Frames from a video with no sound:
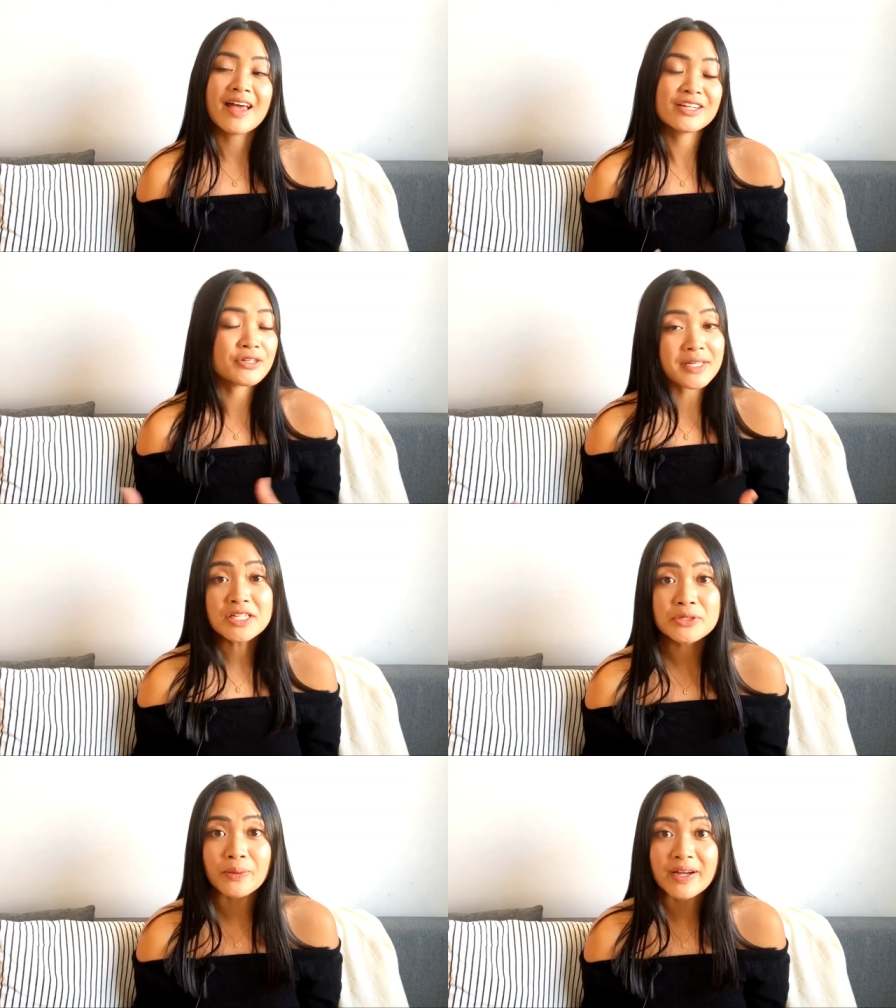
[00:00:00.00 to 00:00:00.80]
and
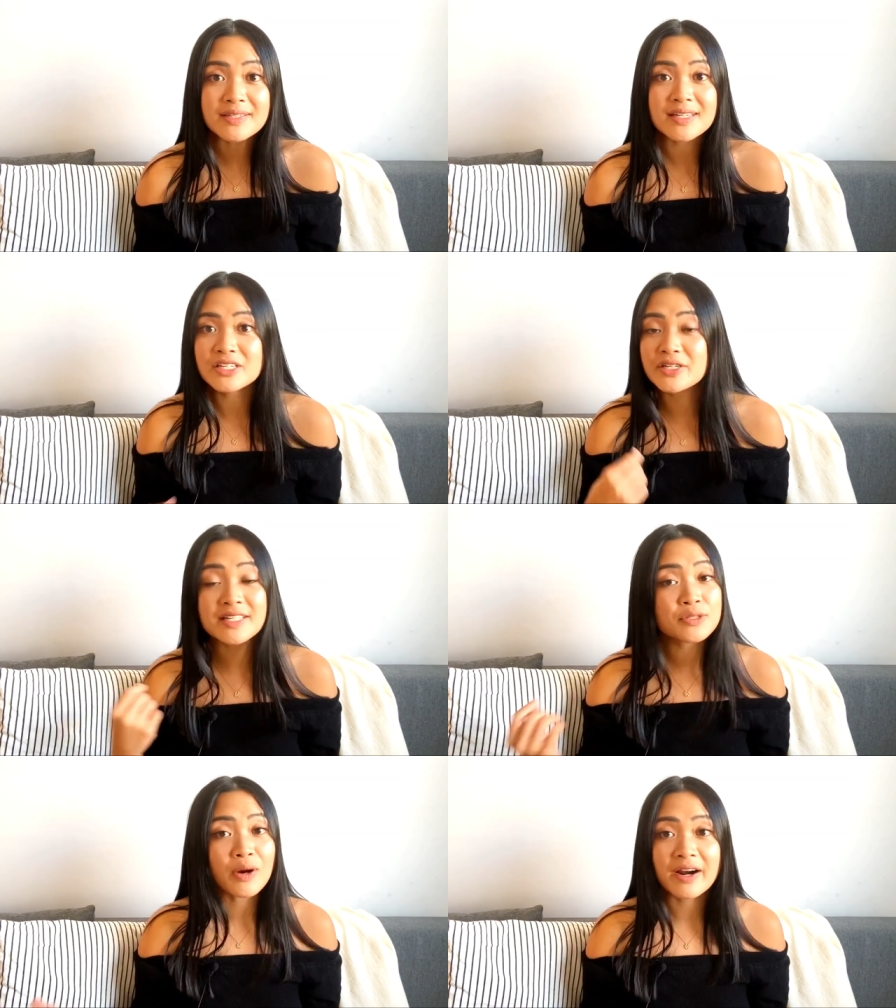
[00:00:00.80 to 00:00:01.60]
unique to us and
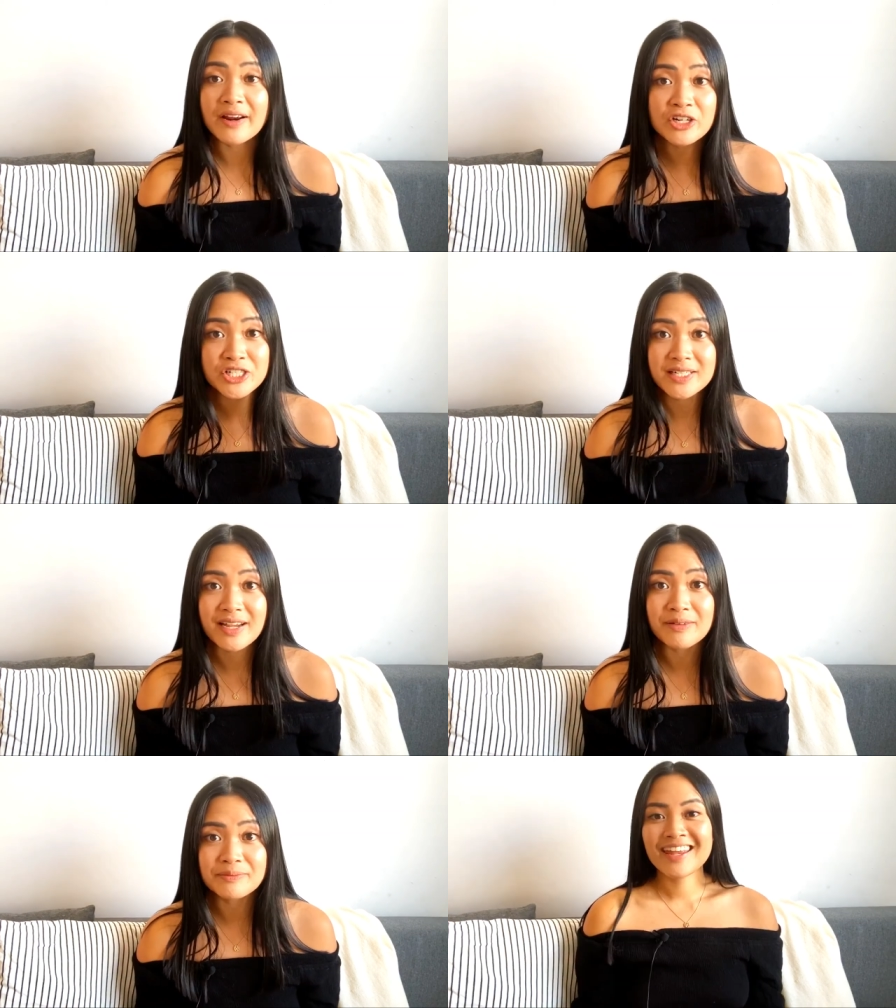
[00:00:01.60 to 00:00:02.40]
unique to our energy
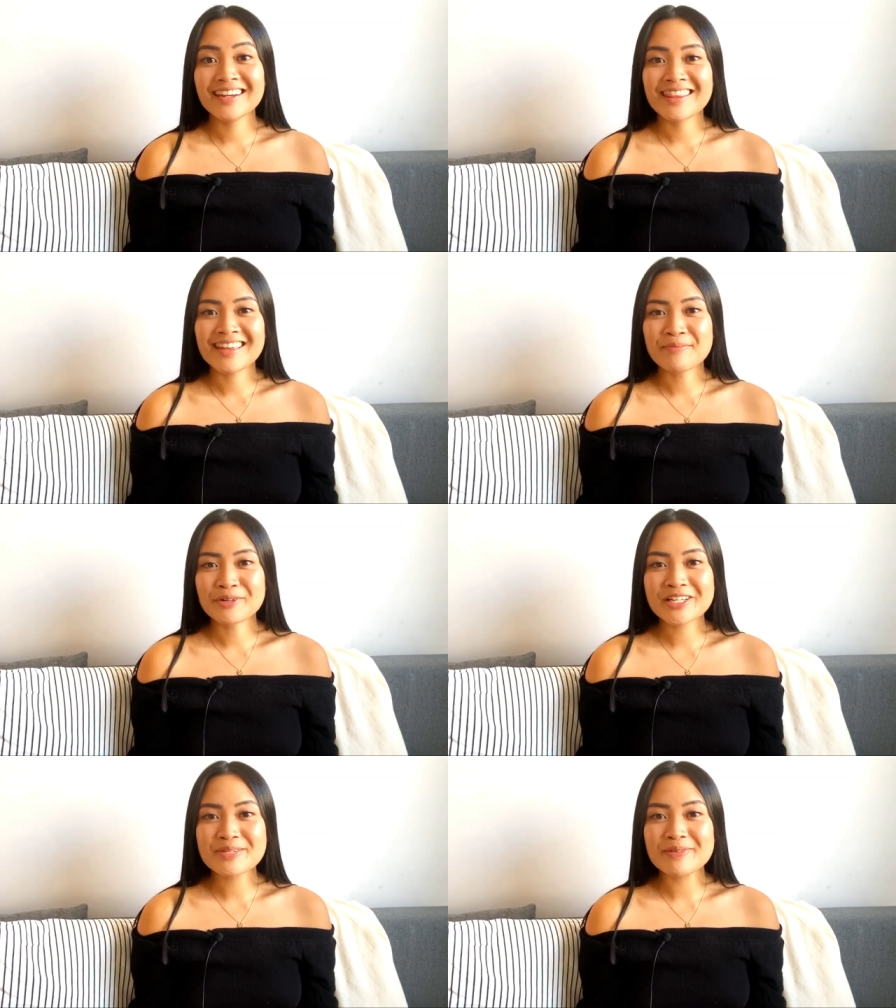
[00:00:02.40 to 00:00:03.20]
type. And that
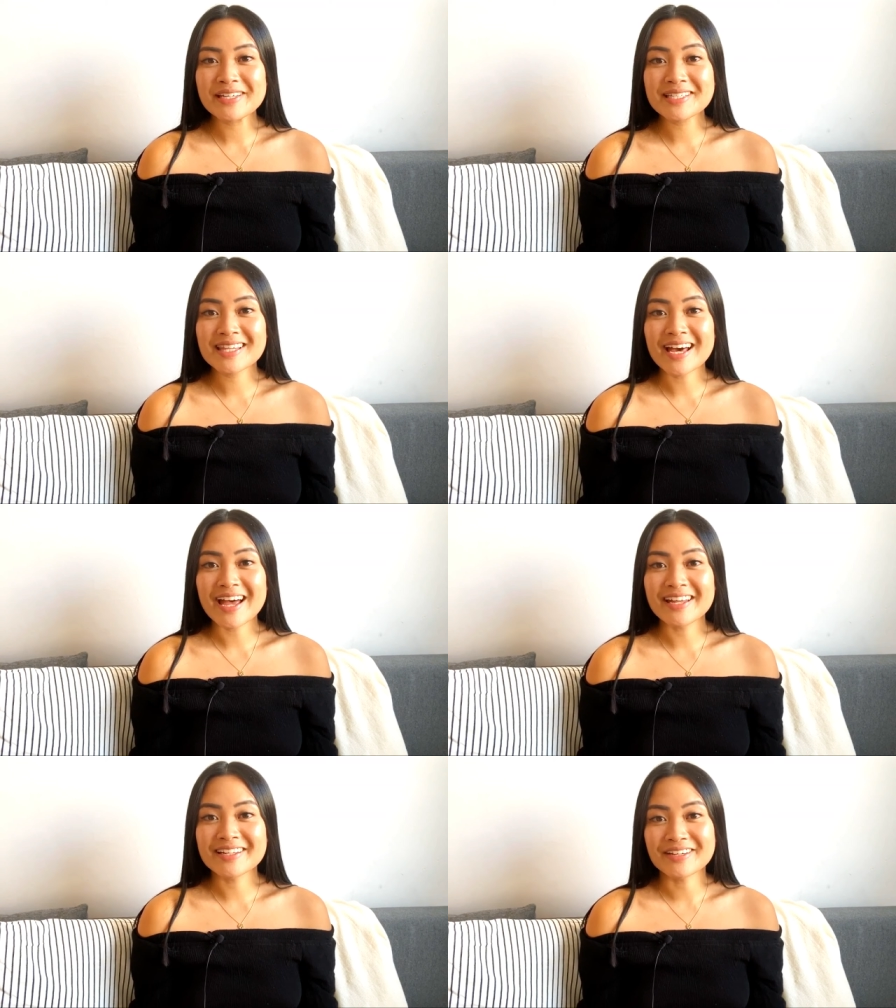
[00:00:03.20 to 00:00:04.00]
brings me to the
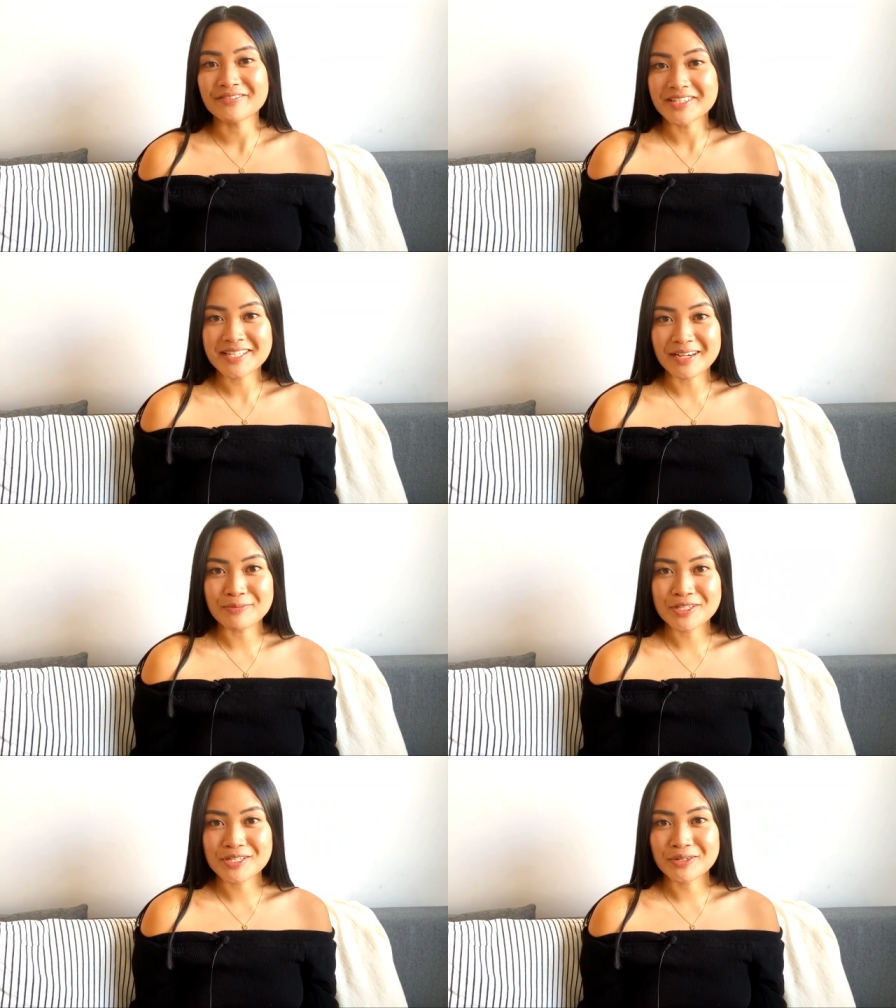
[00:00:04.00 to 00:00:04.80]
end of this
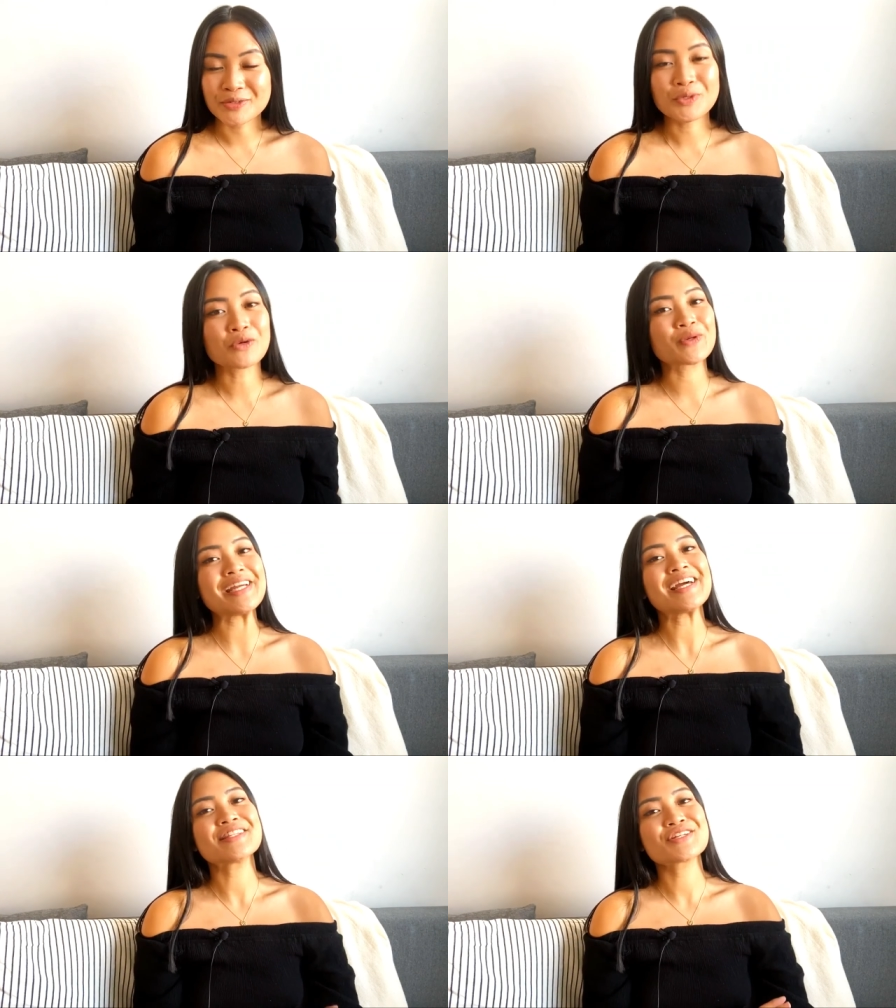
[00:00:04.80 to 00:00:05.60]
episode where
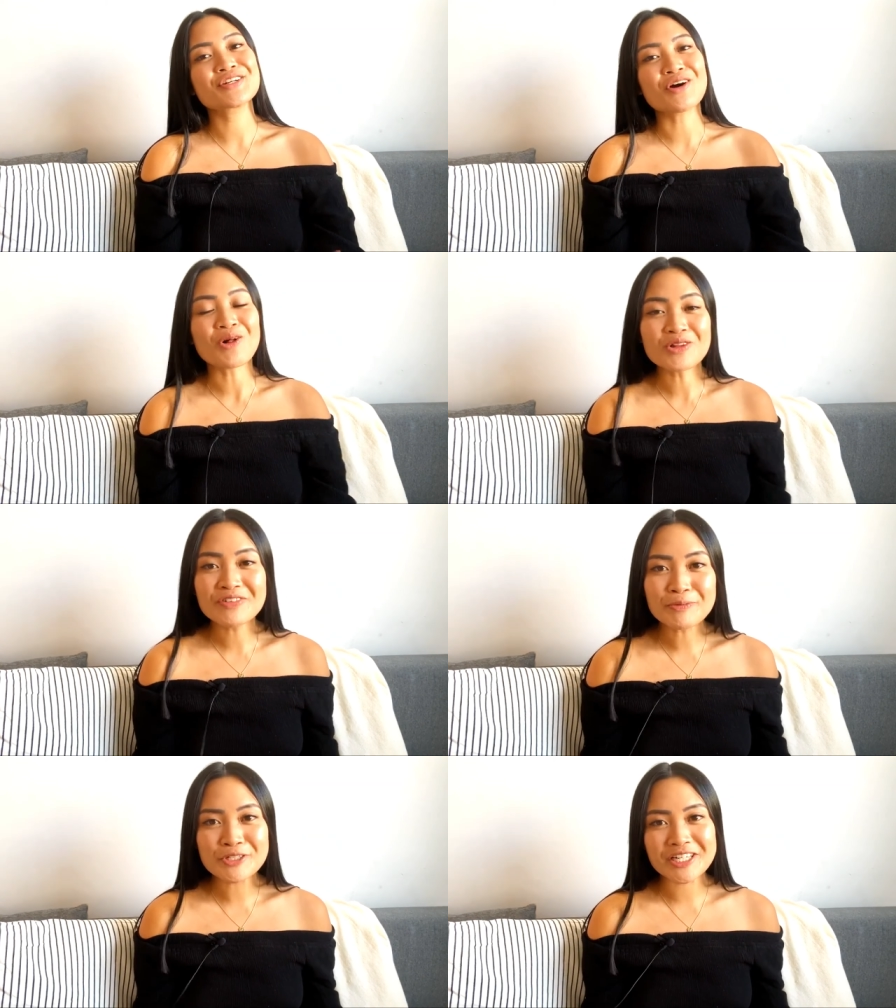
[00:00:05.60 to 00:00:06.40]
we answered all
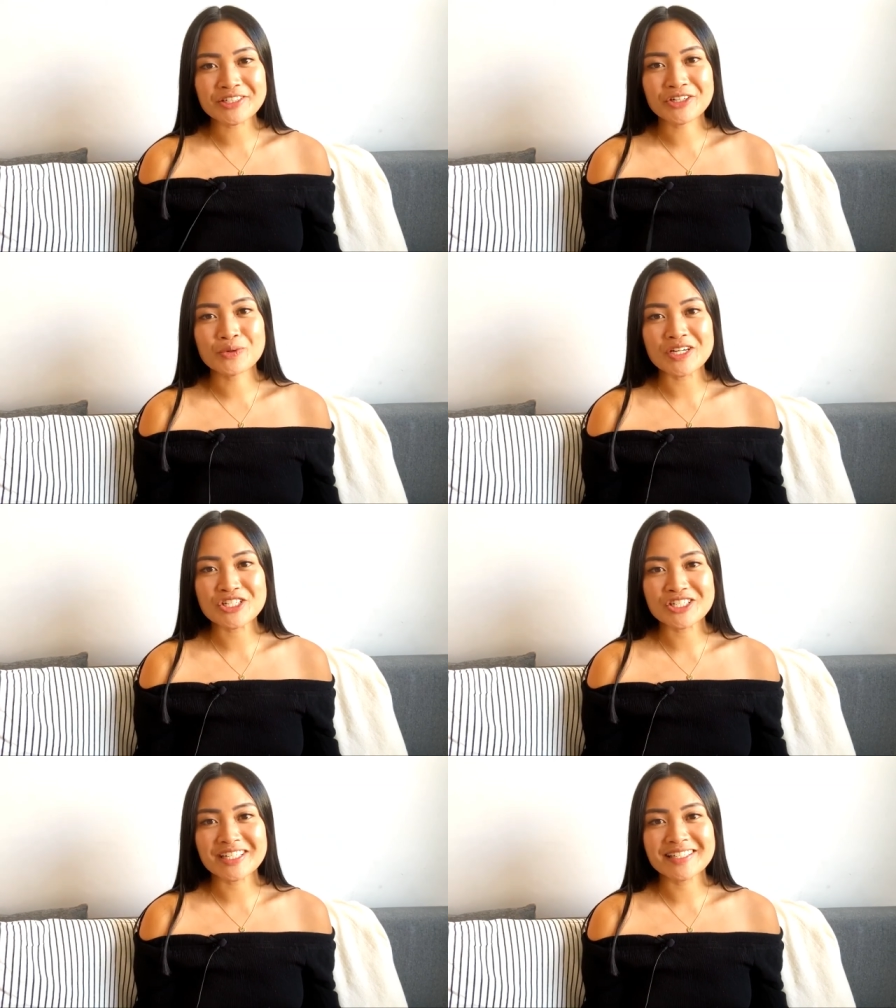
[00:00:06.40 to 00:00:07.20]
of your projector
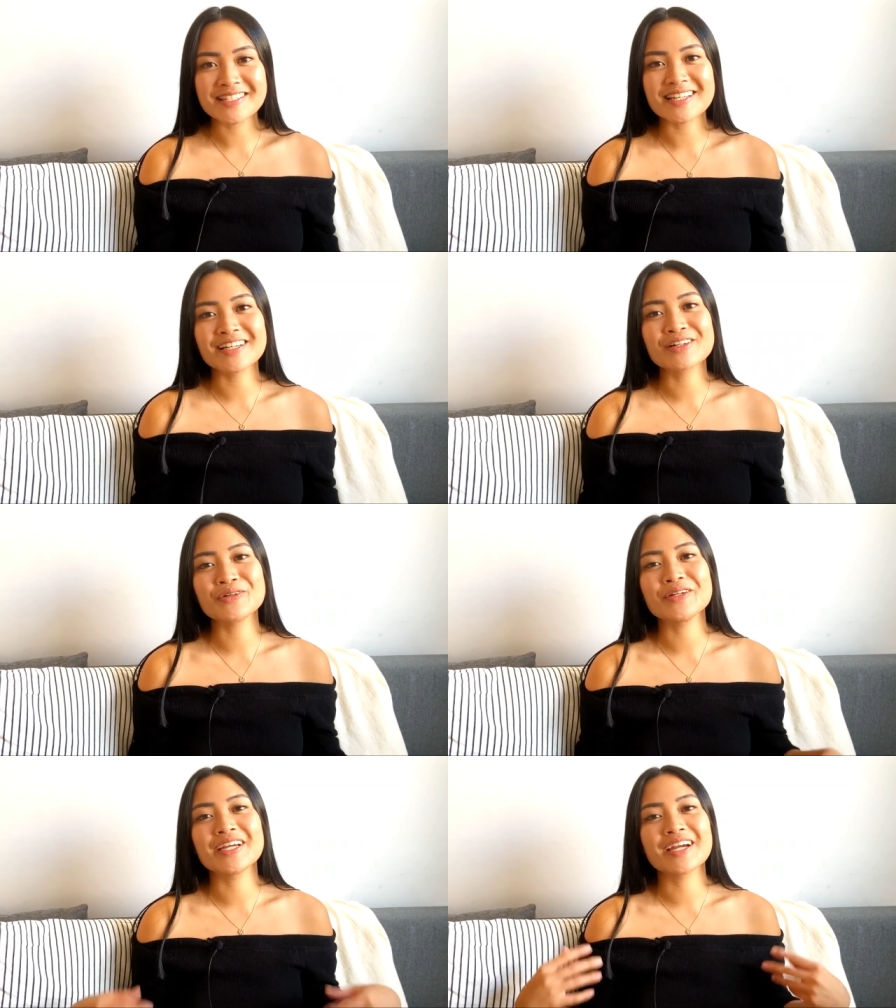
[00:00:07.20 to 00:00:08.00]
questions,
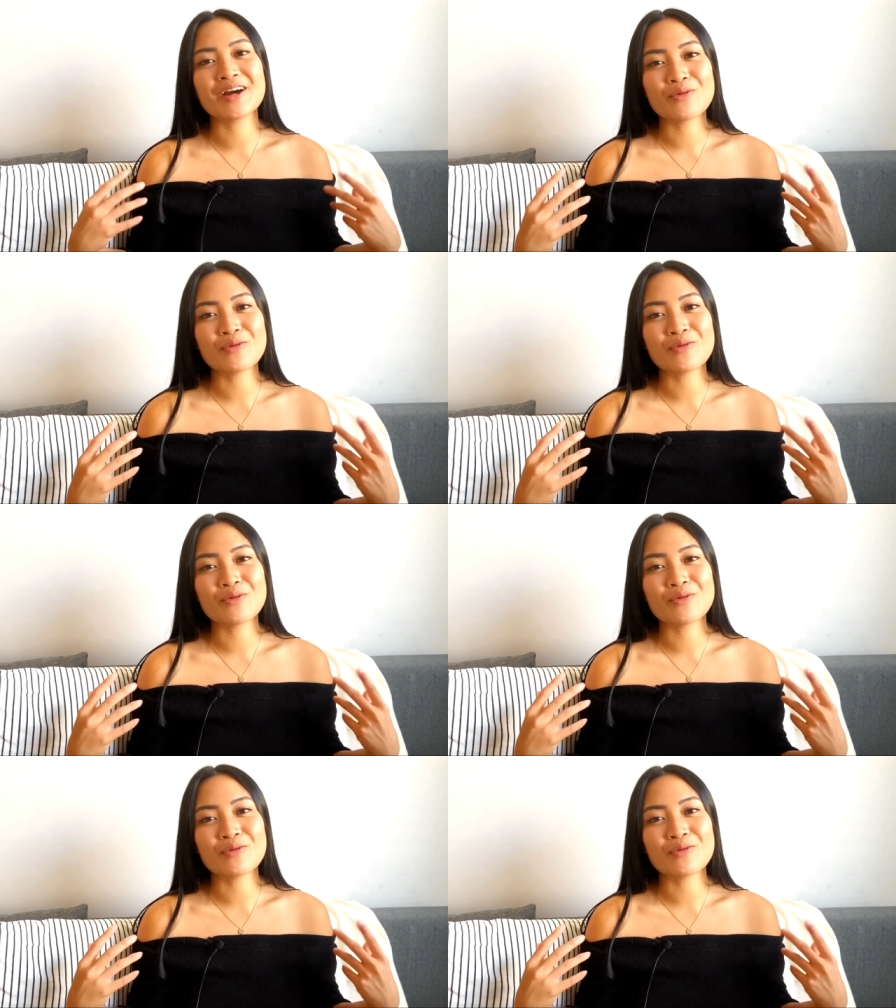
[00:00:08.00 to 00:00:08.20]
including